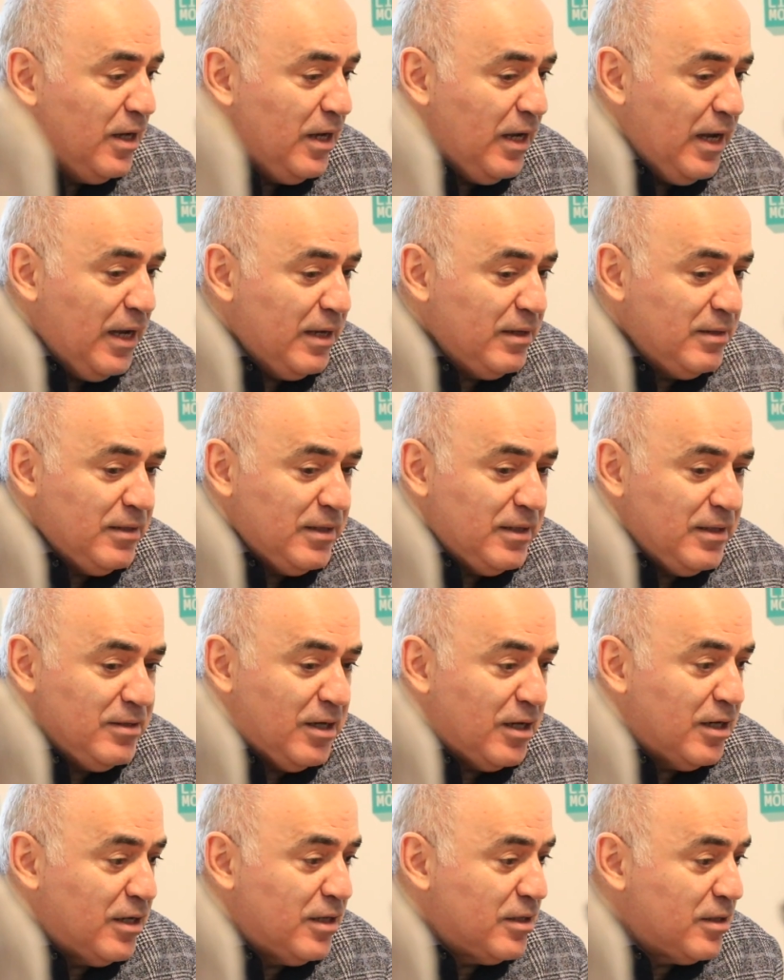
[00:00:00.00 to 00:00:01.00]
And in
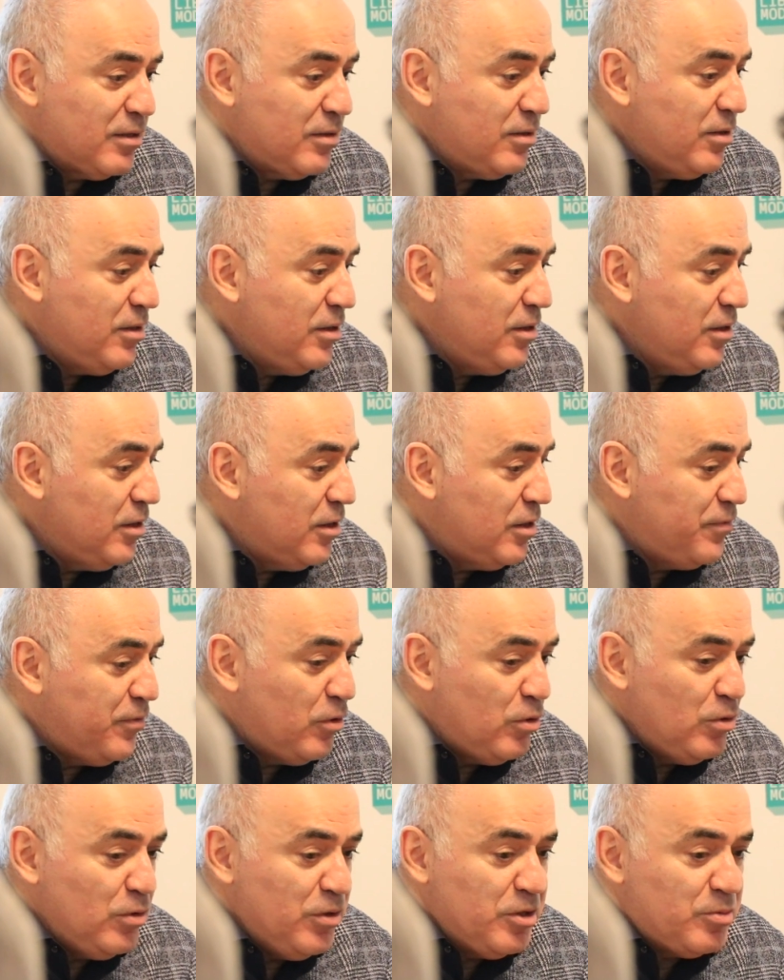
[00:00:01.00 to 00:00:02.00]
heart of
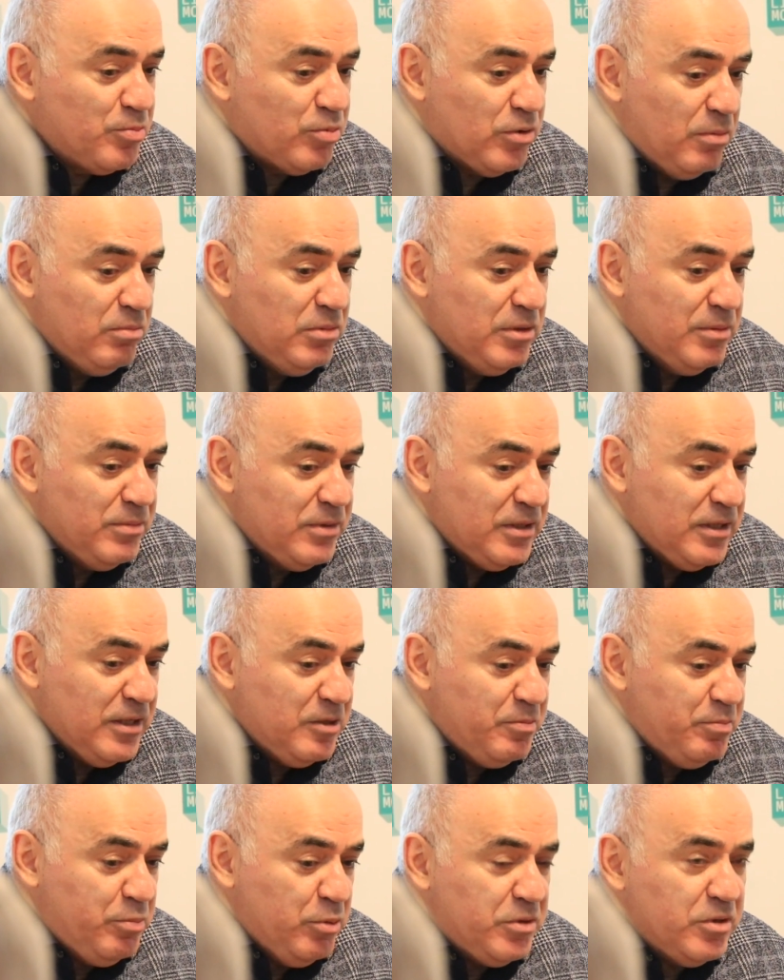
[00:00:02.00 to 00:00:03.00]
all these problems
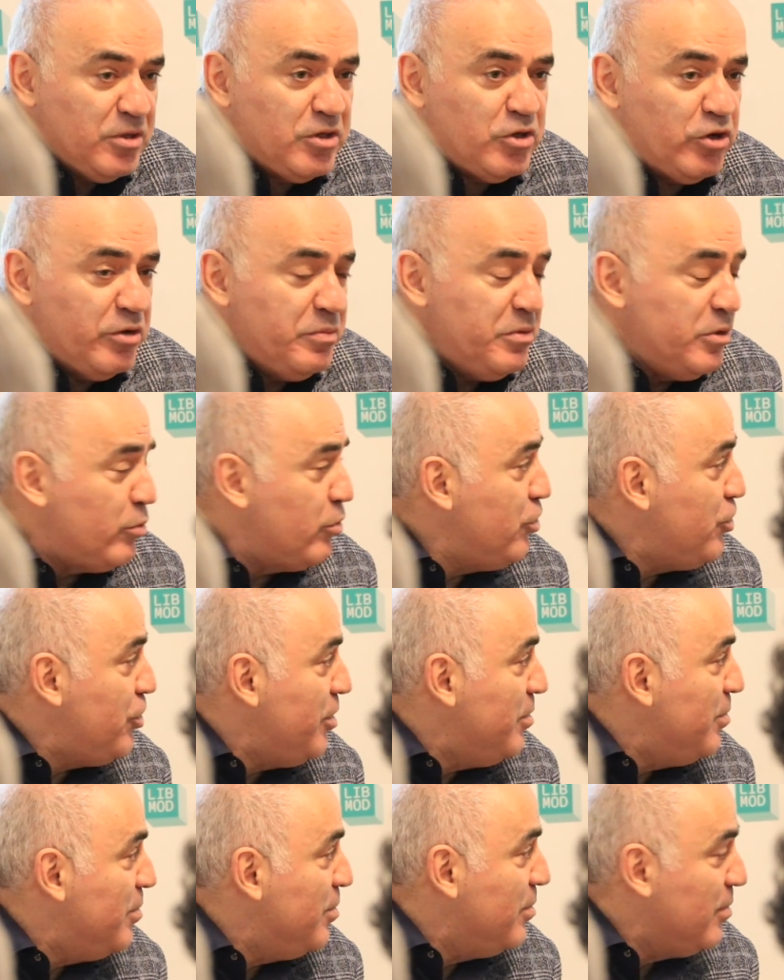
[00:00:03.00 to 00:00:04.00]
is Putin's criminal
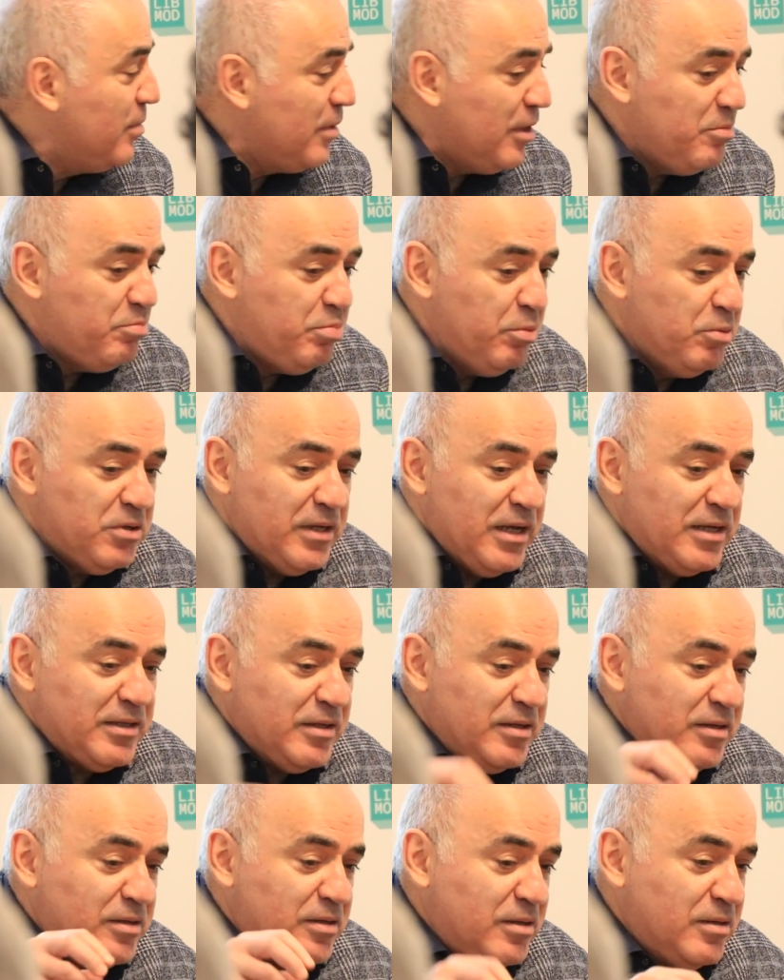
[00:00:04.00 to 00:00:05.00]
regime. And Putin as
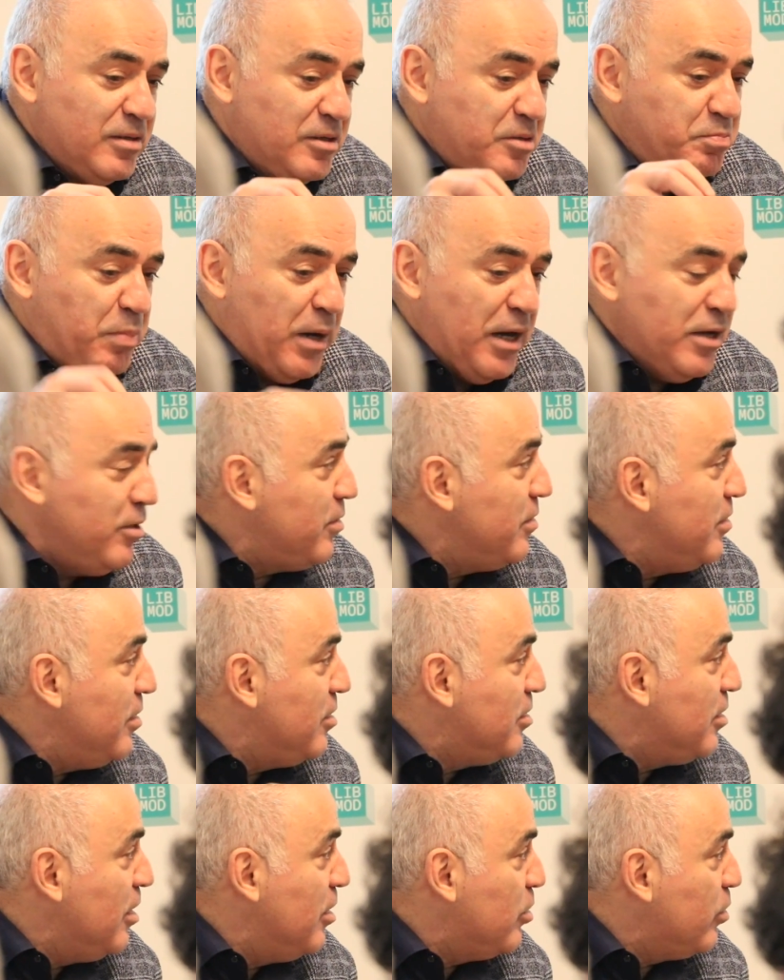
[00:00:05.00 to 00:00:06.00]
a spider in the
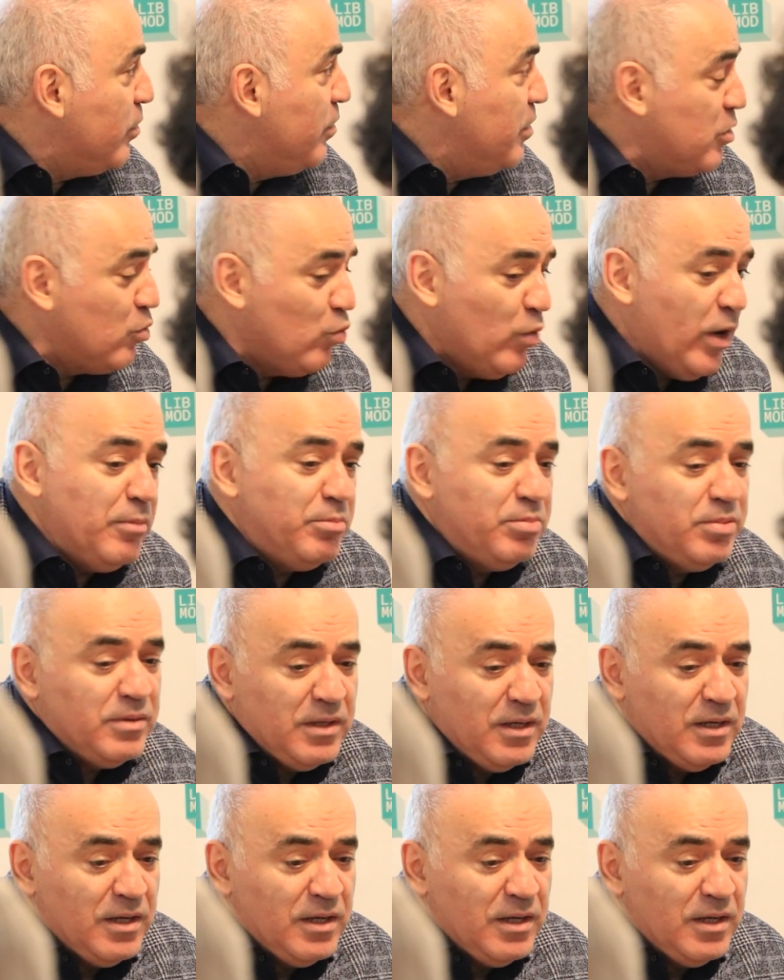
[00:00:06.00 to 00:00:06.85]
center of this web.